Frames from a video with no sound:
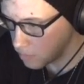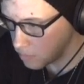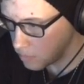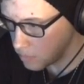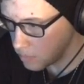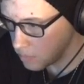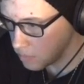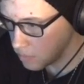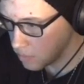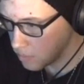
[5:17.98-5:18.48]

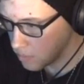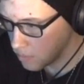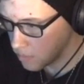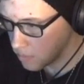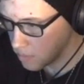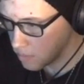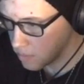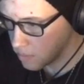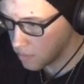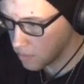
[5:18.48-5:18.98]

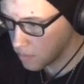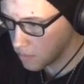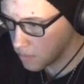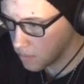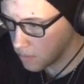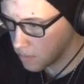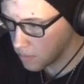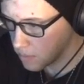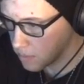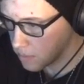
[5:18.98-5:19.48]

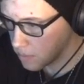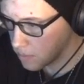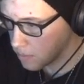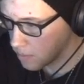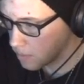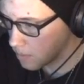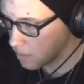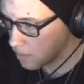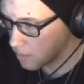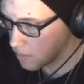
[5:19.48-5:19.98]

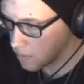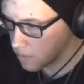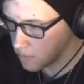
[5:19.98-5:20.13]
Nobody speaks.